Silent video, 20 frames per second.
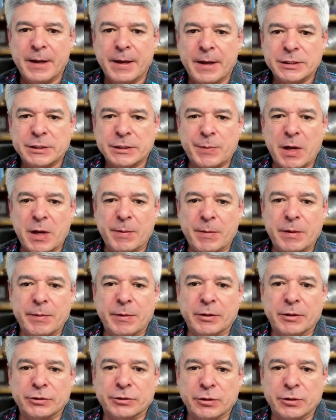Spam
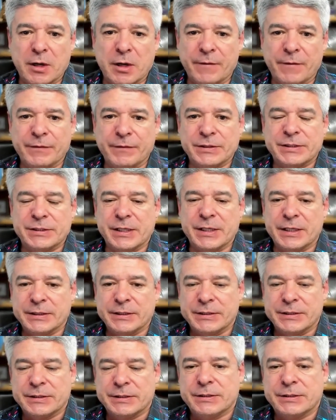emails are often
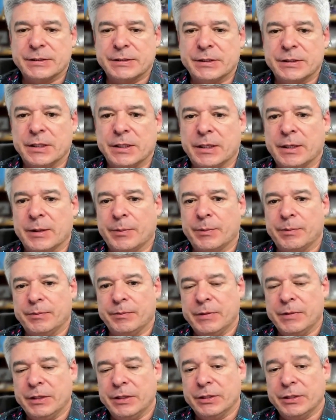sent
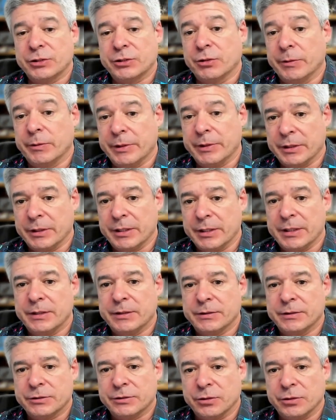indiscriminately,
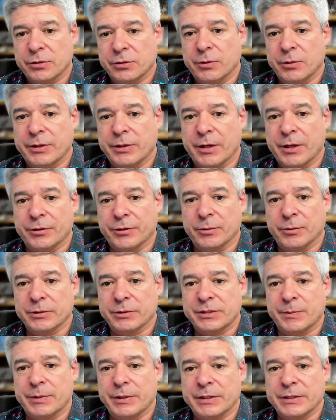so without the
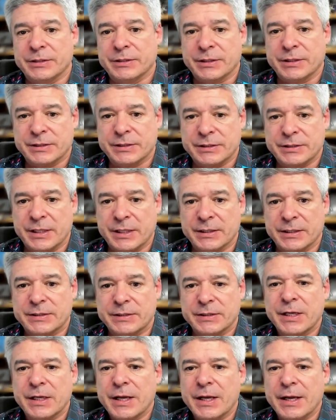recipient's consent,
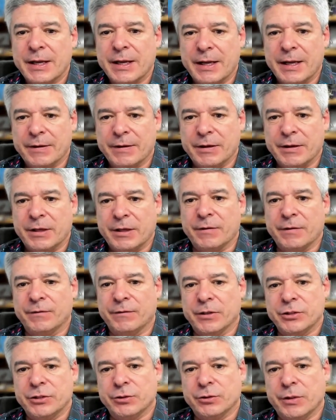and they can
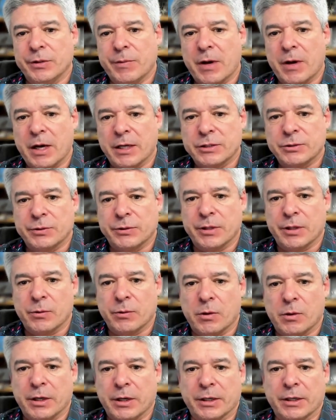flood your inbox with
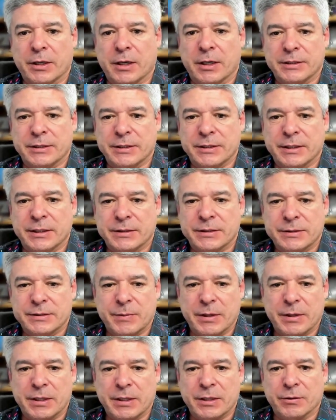unwanted content,
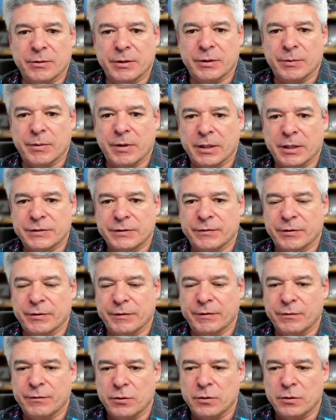making your inbox very
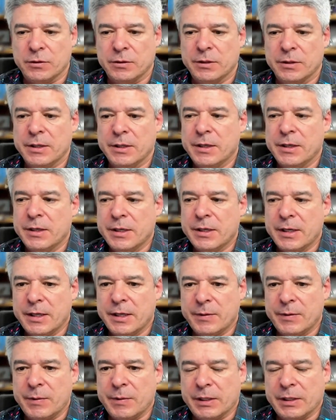full
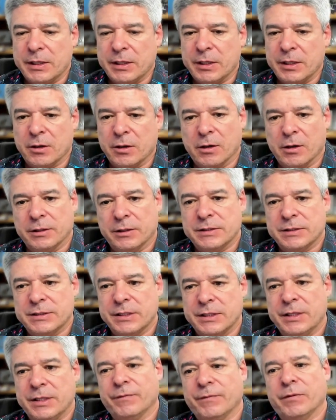and making it hard to see
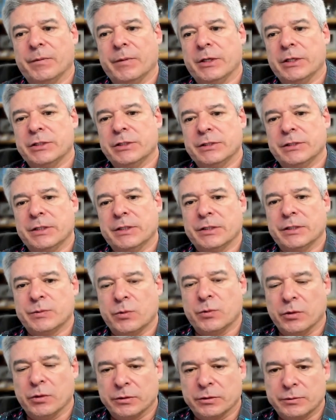the information that is
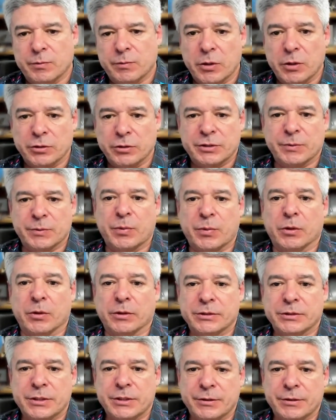most
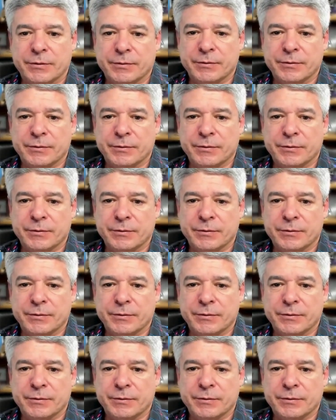important to you.